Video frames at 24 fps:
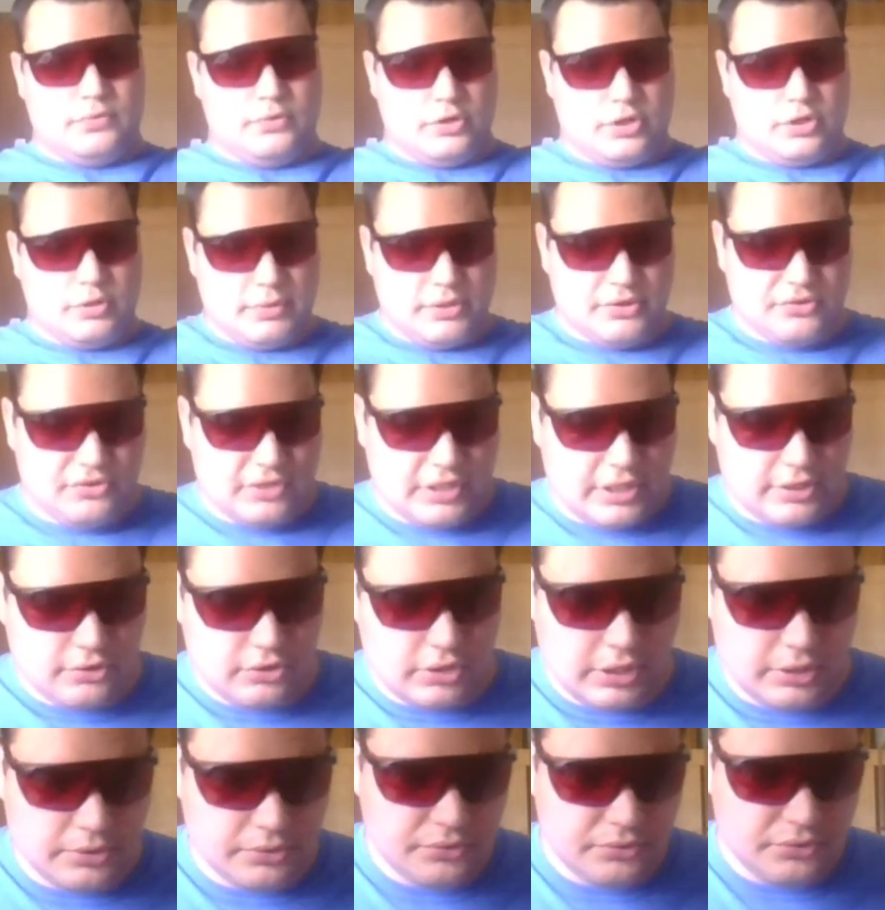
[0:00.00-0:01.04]
look at my
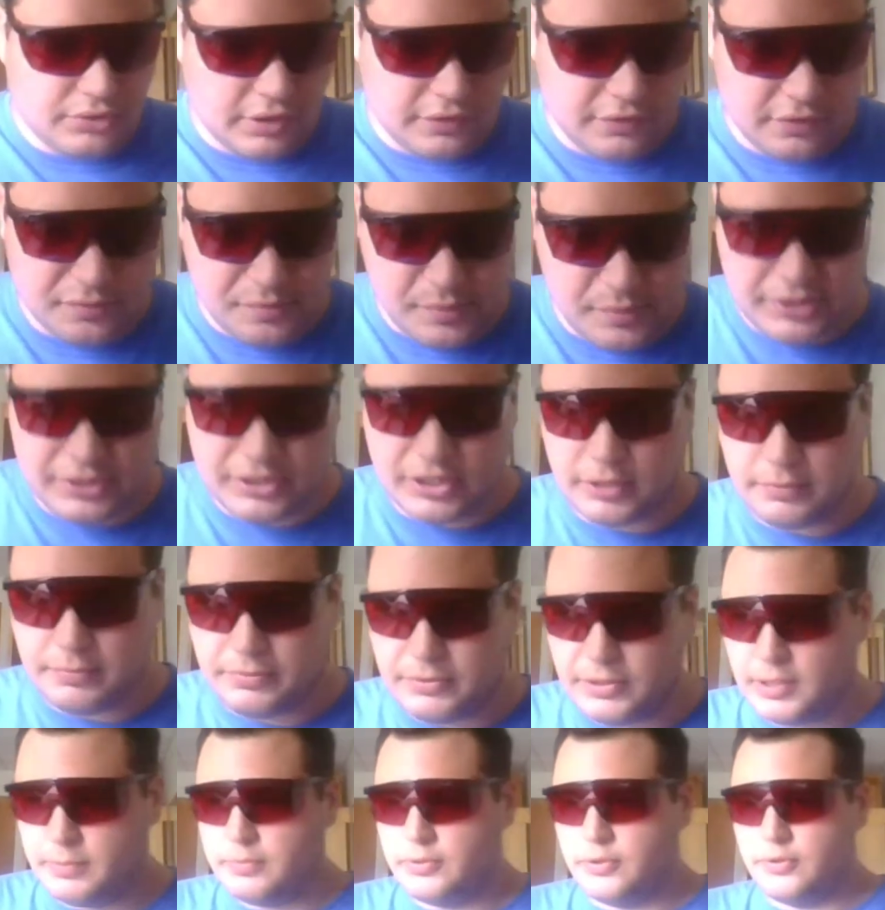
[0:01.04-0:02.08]
SoundCloud and stuff, I might not
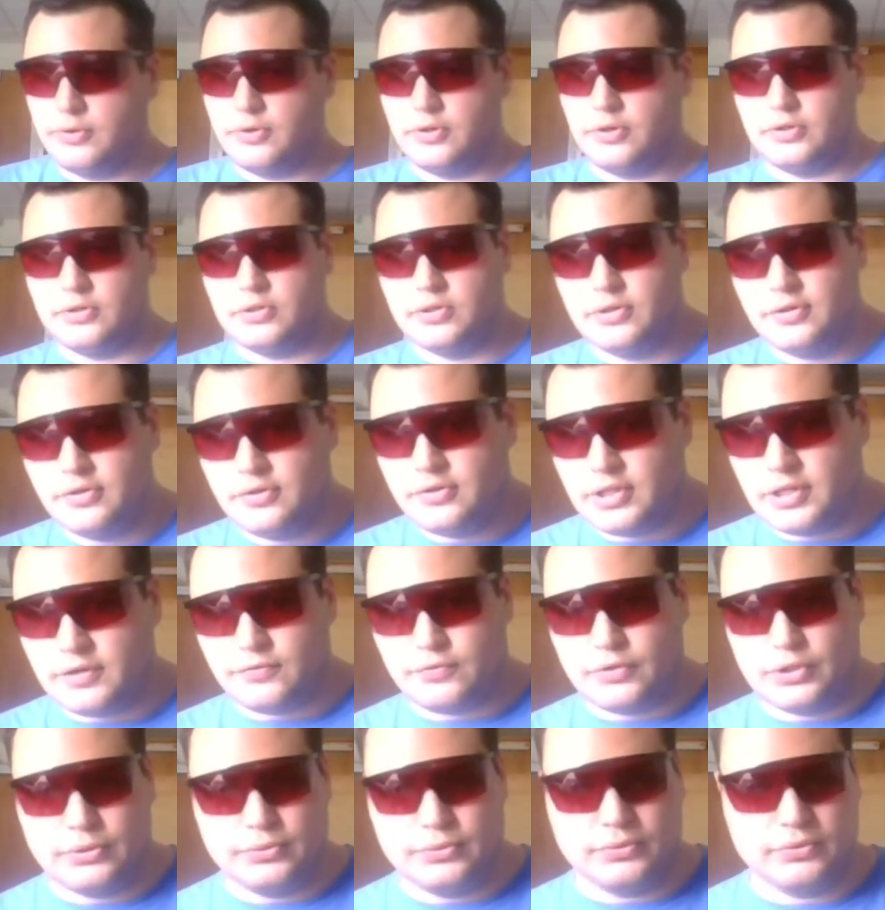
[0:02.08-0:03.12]
be uploading that
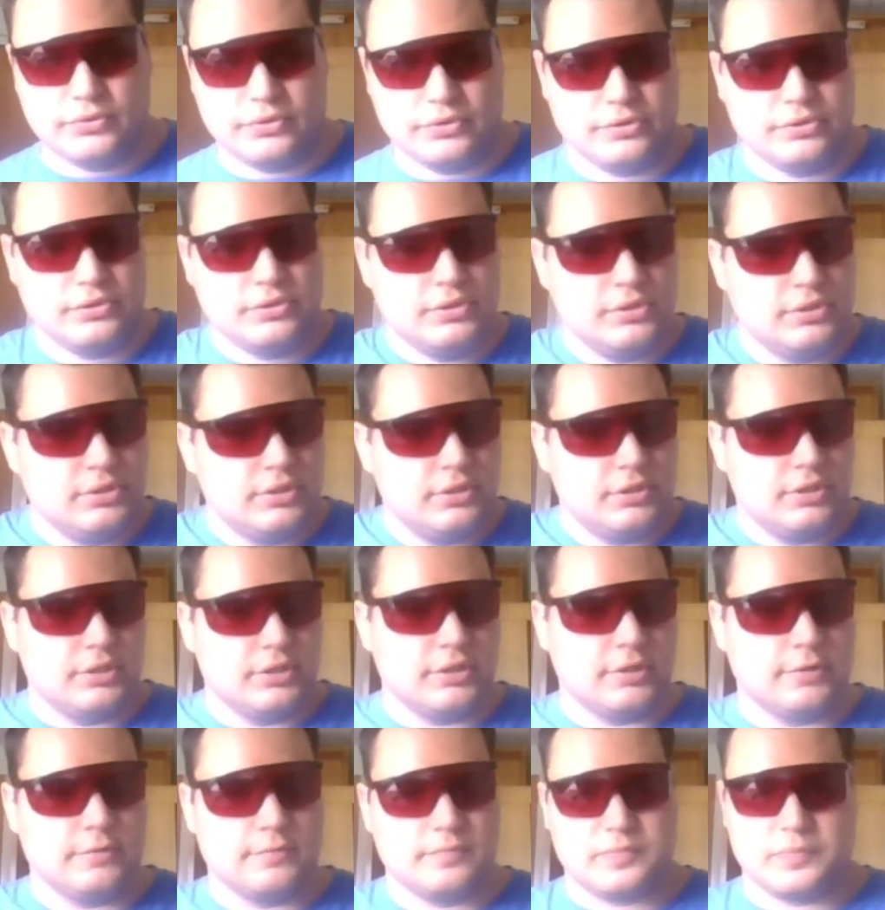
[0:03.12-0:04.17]
frequently
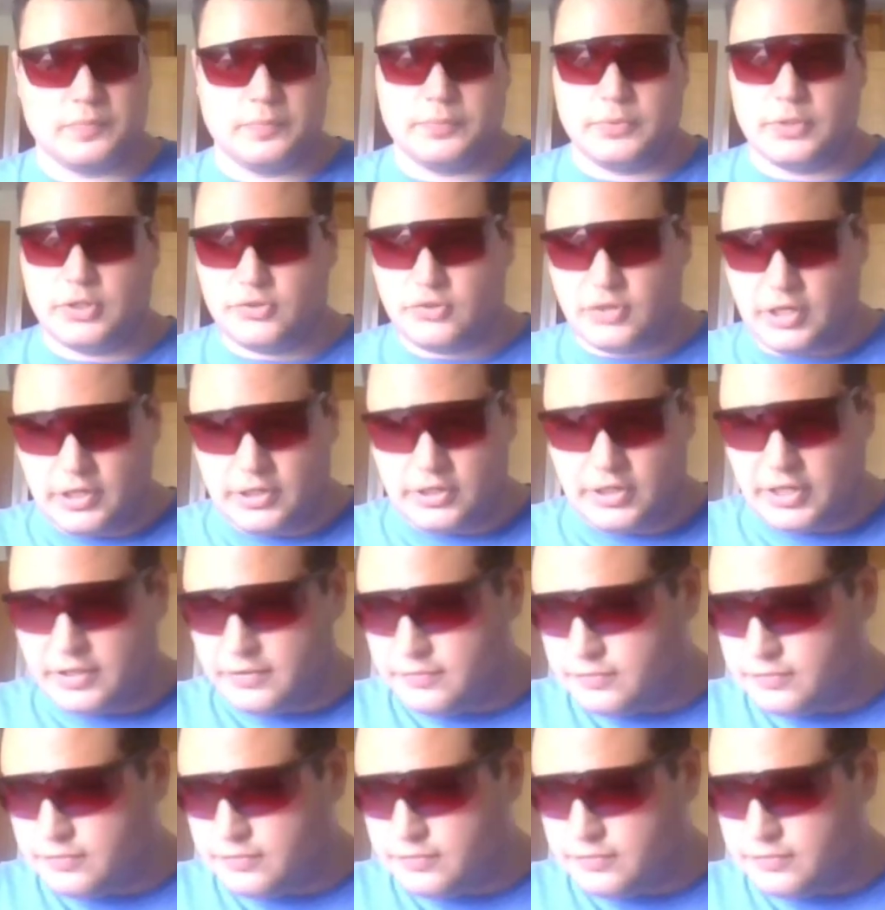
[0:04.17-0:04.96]
because I have